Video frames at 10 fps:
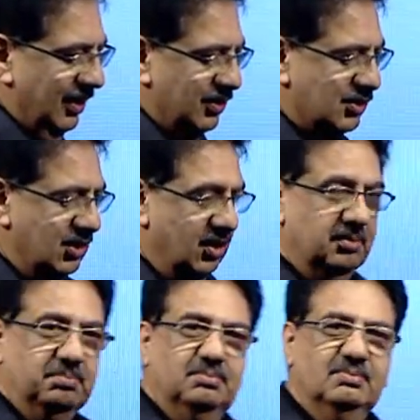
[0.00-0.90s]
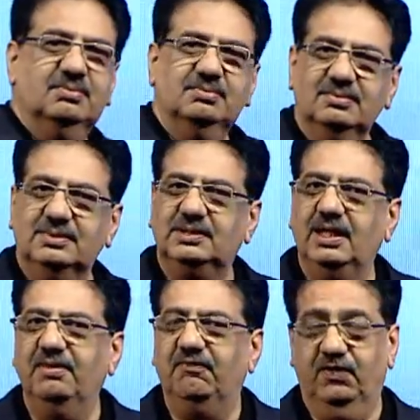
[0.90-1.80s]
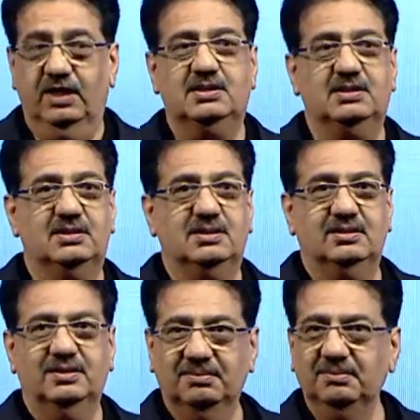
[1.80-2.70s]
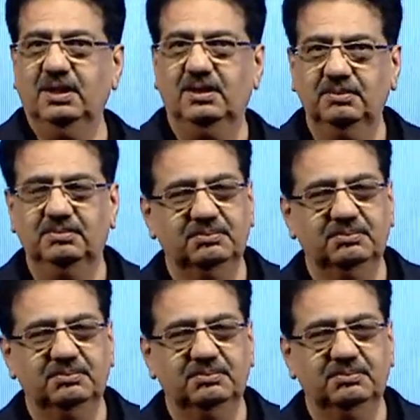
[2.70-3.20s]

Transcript: So she first, you know,